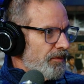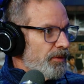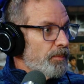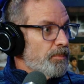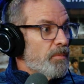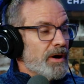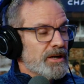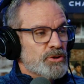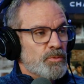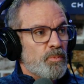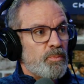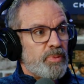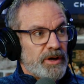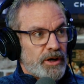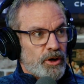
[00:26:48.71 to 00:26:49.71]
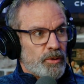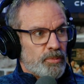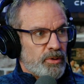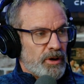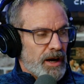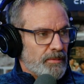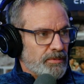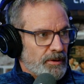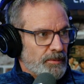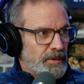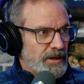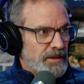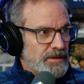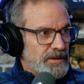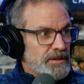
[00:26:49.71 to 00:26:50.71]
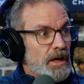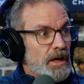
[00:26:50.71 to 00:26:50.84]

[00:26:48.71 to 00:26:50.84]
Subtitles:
The much bigger problem is,